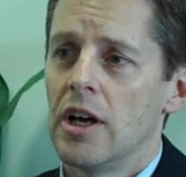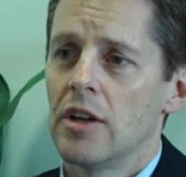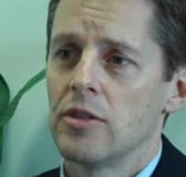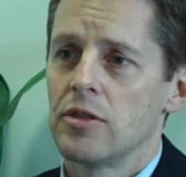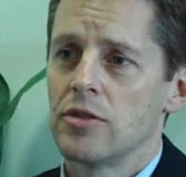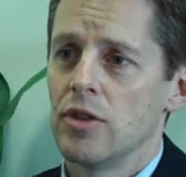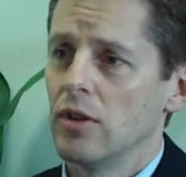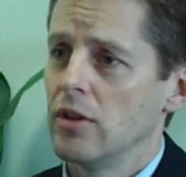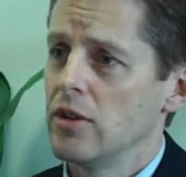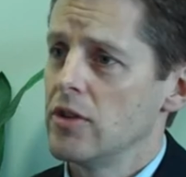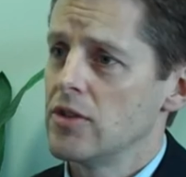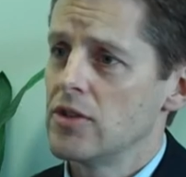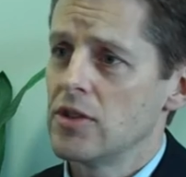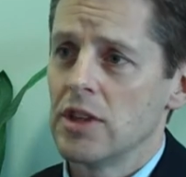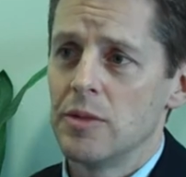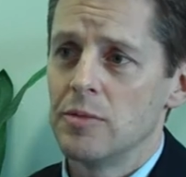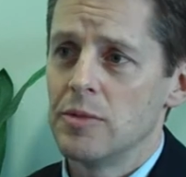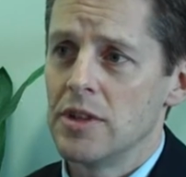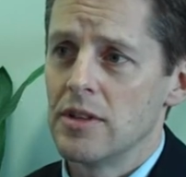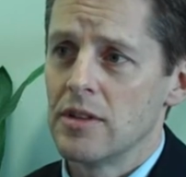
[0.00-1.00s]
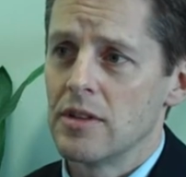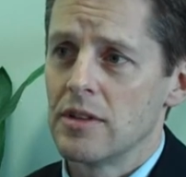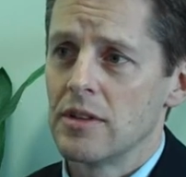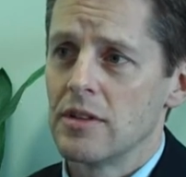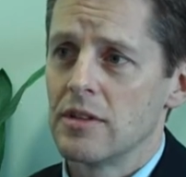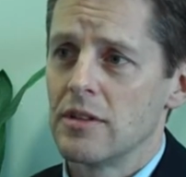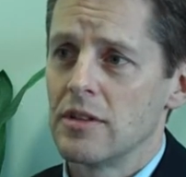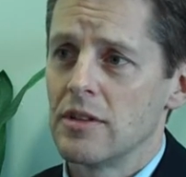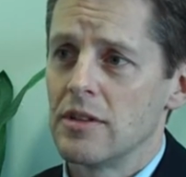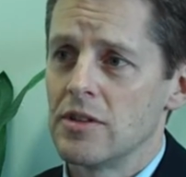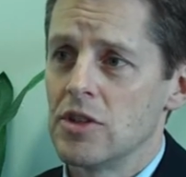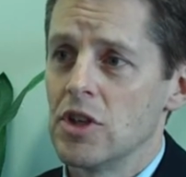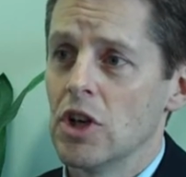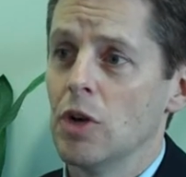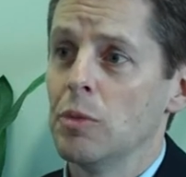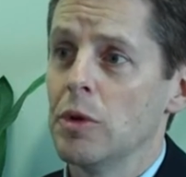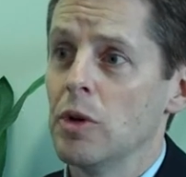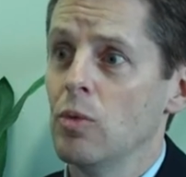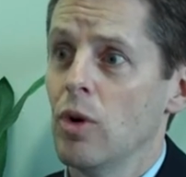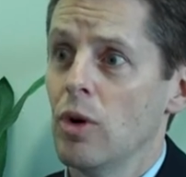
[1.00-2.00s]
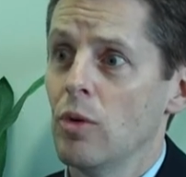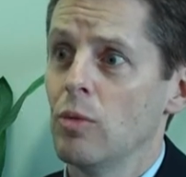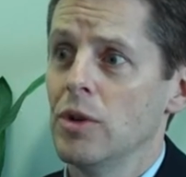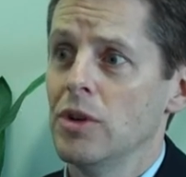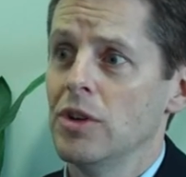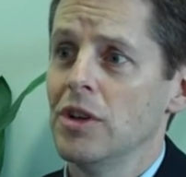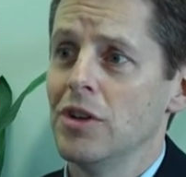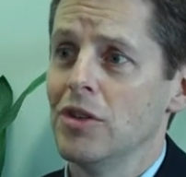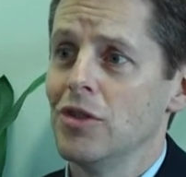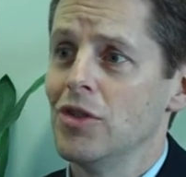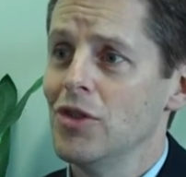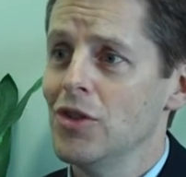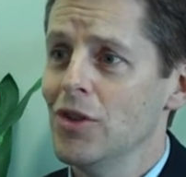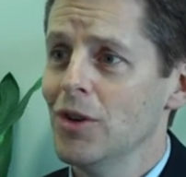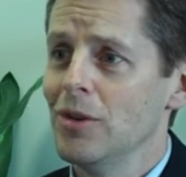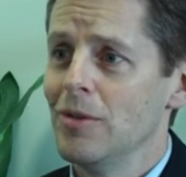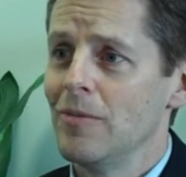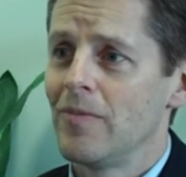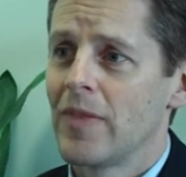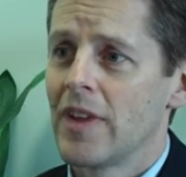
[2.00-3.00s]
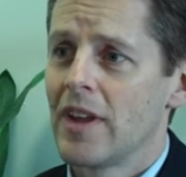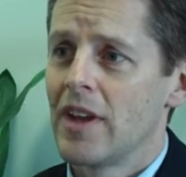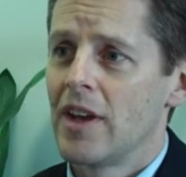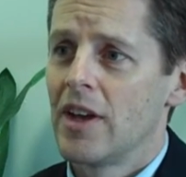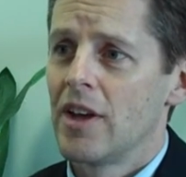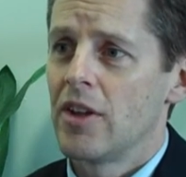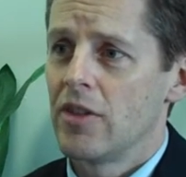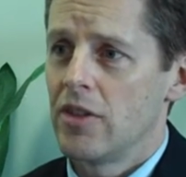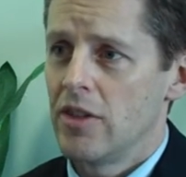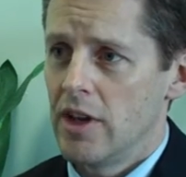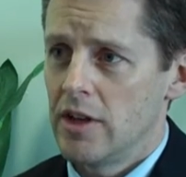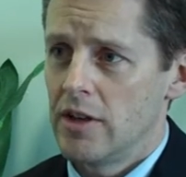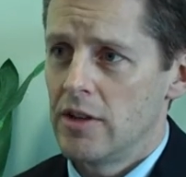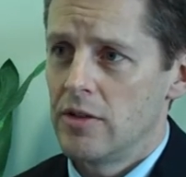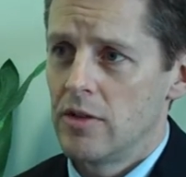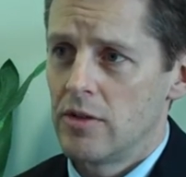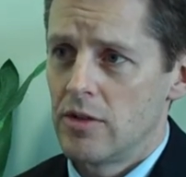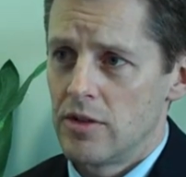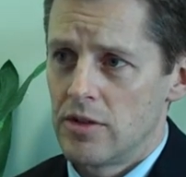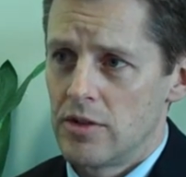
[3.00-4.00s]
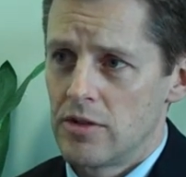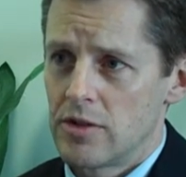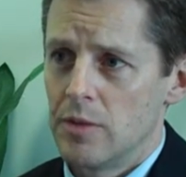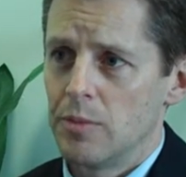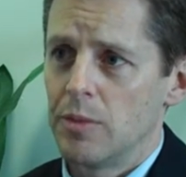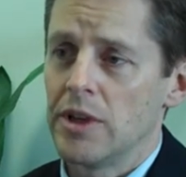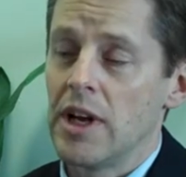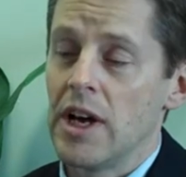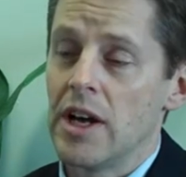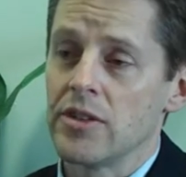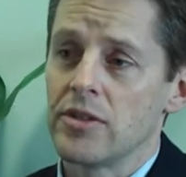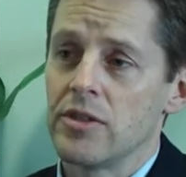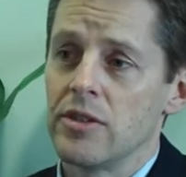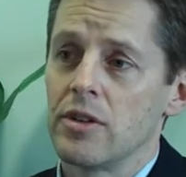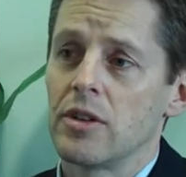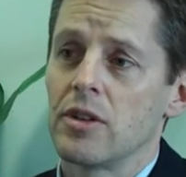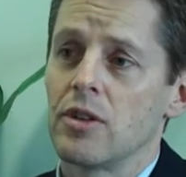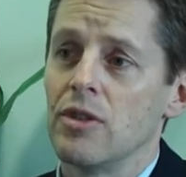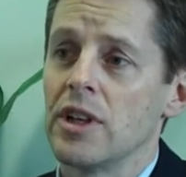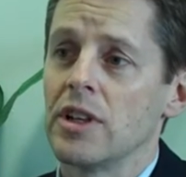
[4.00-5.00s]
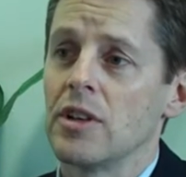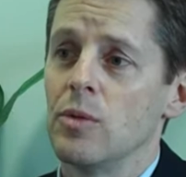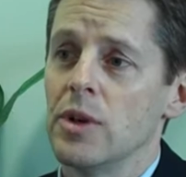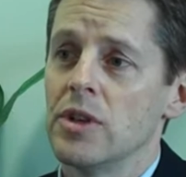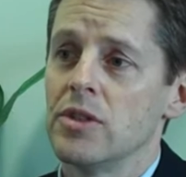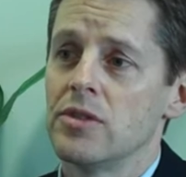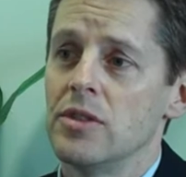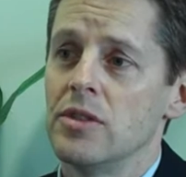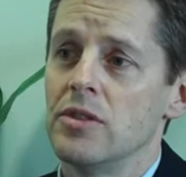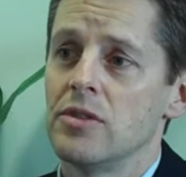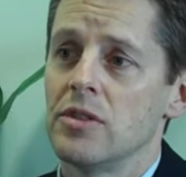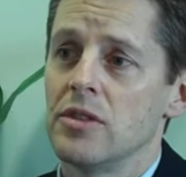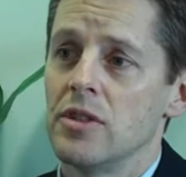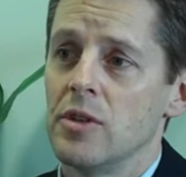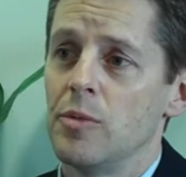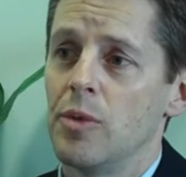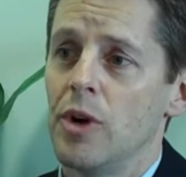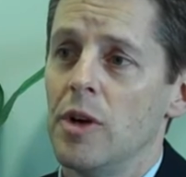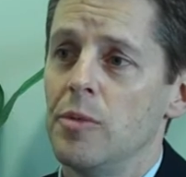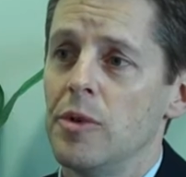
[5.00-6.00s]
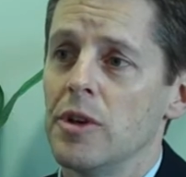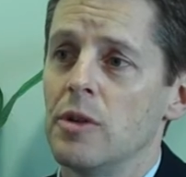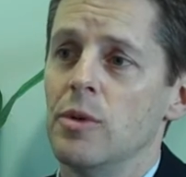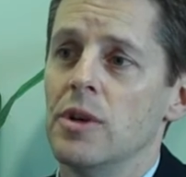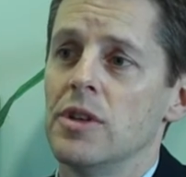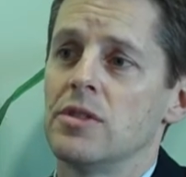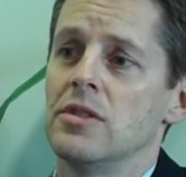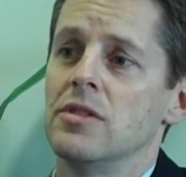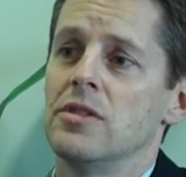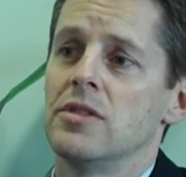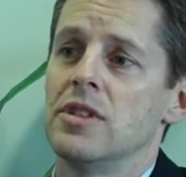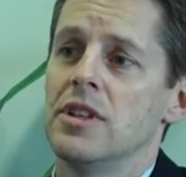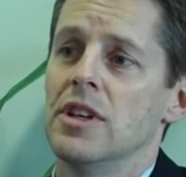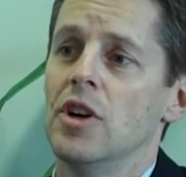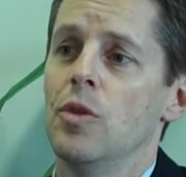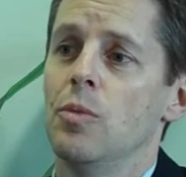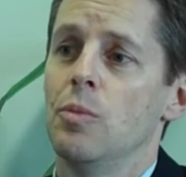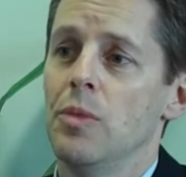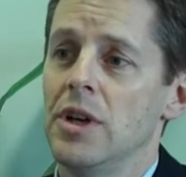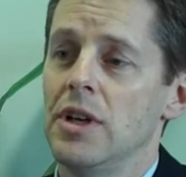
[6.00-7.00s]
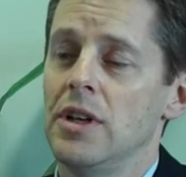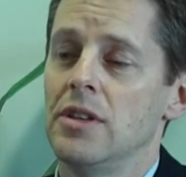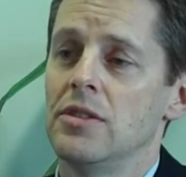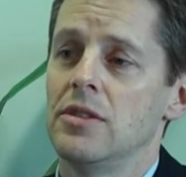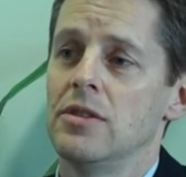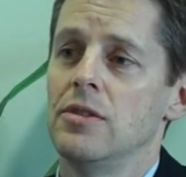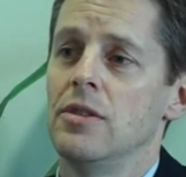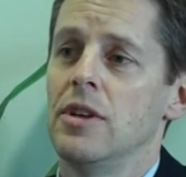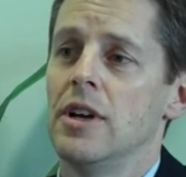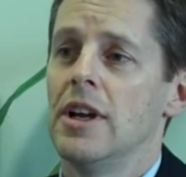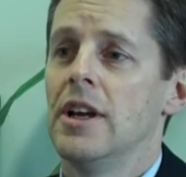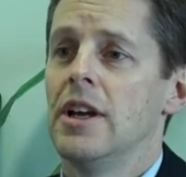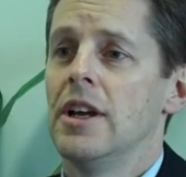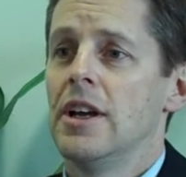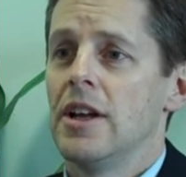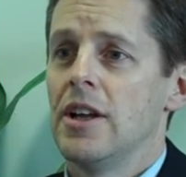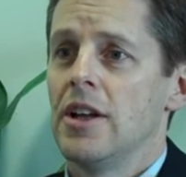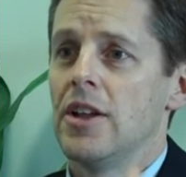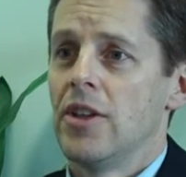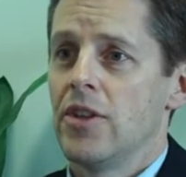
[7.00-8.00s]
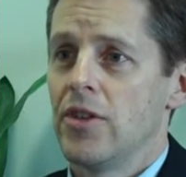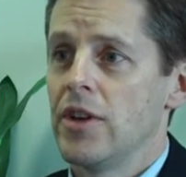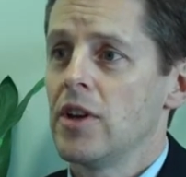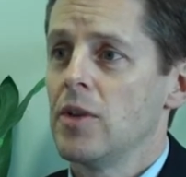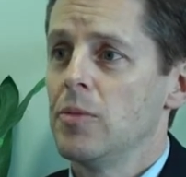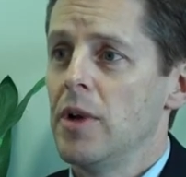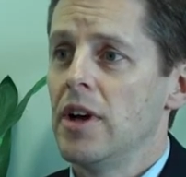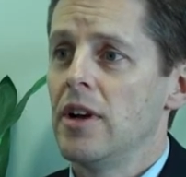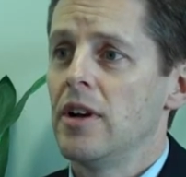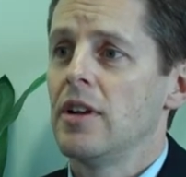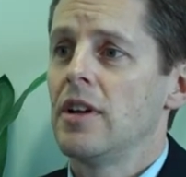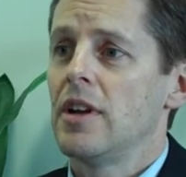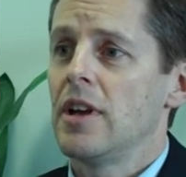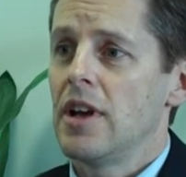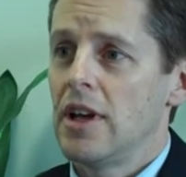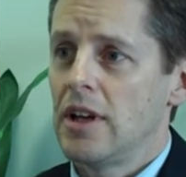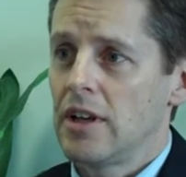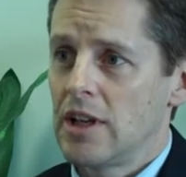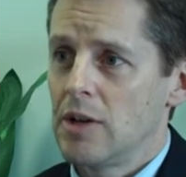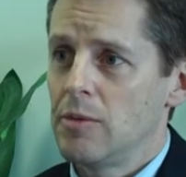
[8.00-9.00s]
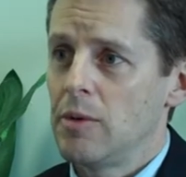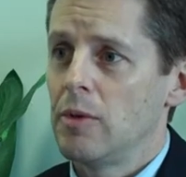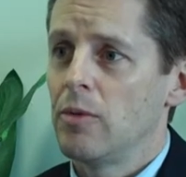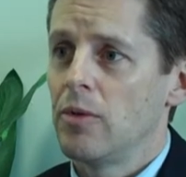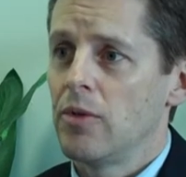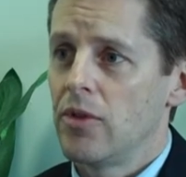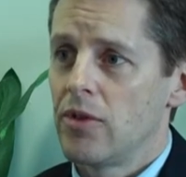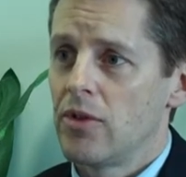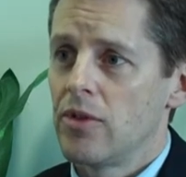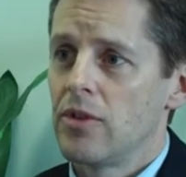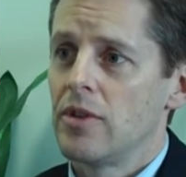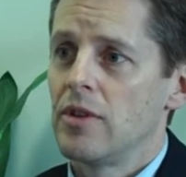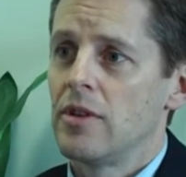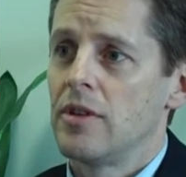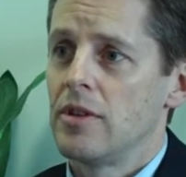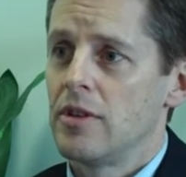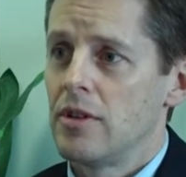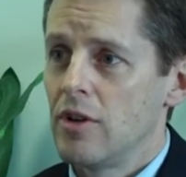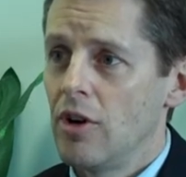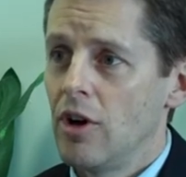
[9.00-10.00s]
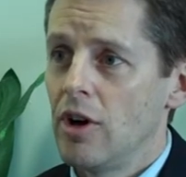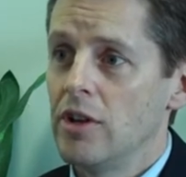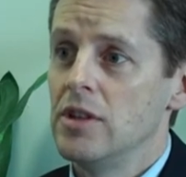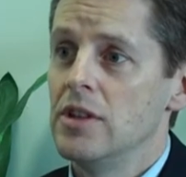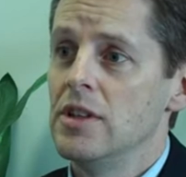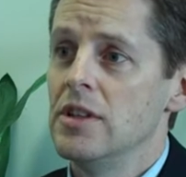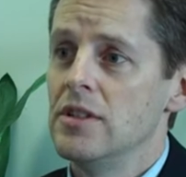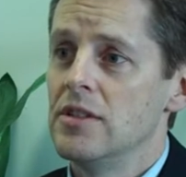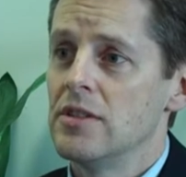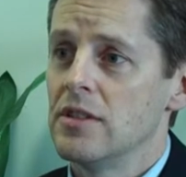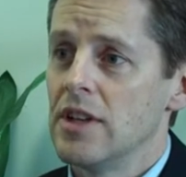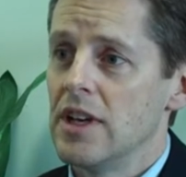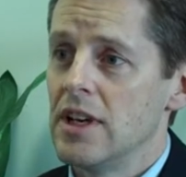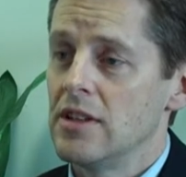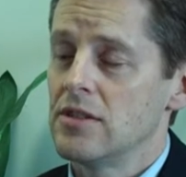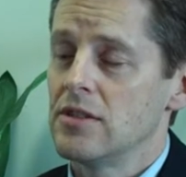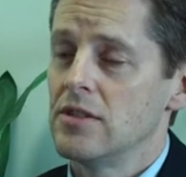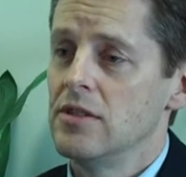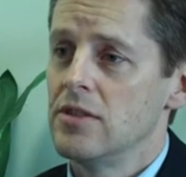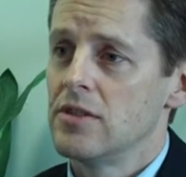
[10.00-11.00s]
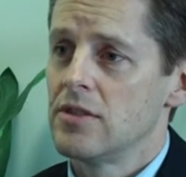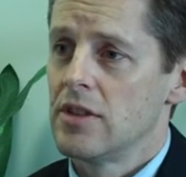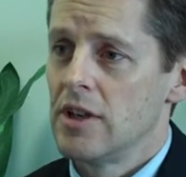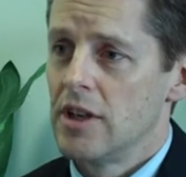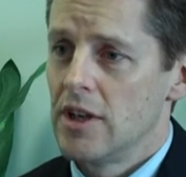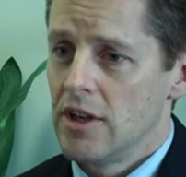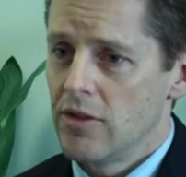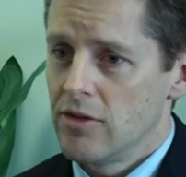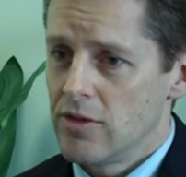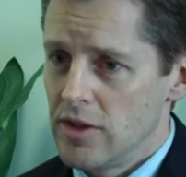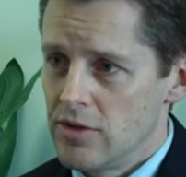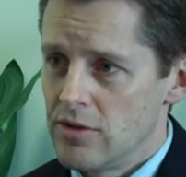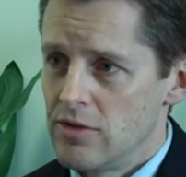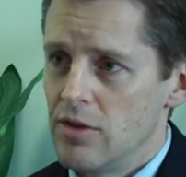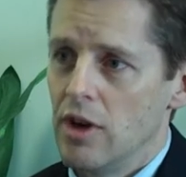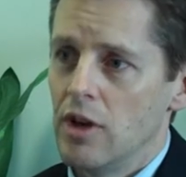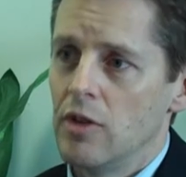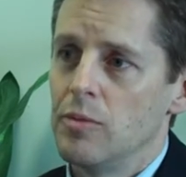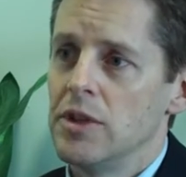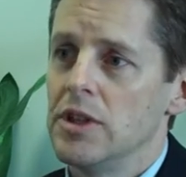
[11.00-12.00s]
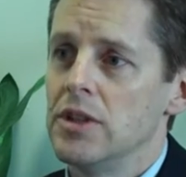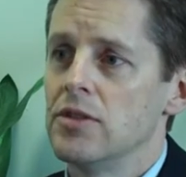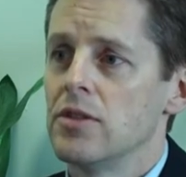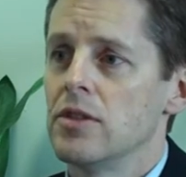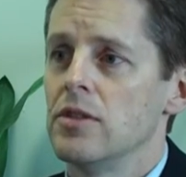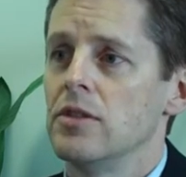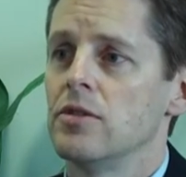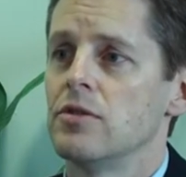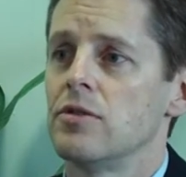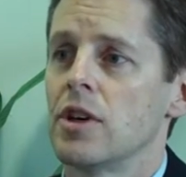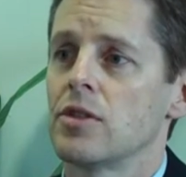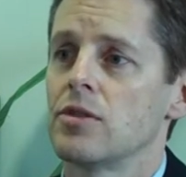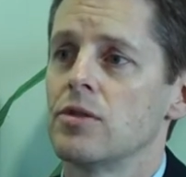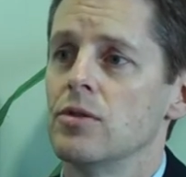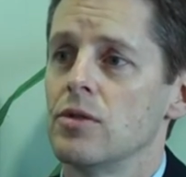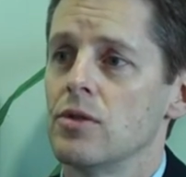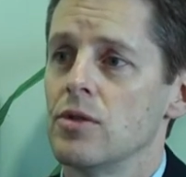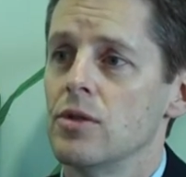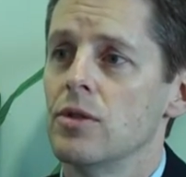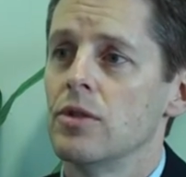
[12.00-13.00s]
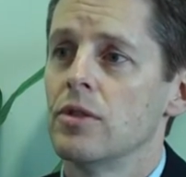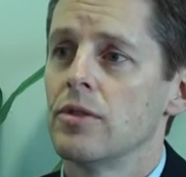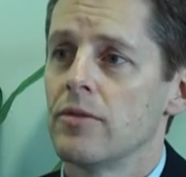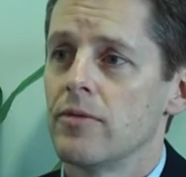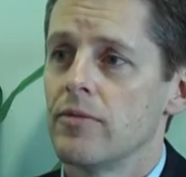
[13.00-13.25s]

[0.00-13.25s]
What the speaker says: Certainly the team didn't tell me what we needed to do. They simply asked the correct questions and the appropriate questions to help me to think about it and come up with ideas and answers that drove me into the instructional core.